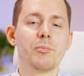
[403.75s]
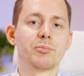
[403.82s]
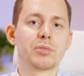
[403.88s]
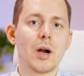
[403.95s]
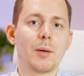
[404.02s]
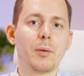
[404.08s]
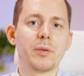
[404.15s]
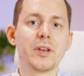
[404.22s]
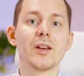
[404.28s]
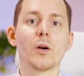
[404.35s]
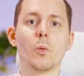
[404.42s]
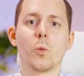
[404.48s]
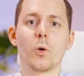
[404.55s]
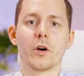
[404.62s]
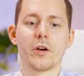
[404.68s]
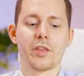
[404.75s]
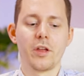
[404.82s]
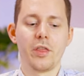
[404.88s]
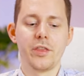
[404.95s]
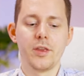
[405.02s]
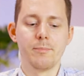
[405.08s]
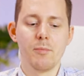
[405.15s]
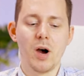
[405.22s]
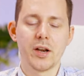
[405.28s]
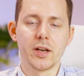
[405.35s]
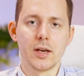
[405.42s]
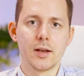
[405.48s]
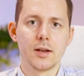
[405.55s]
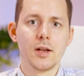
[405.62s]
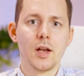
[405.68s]
probably worth the
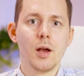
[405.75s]
money.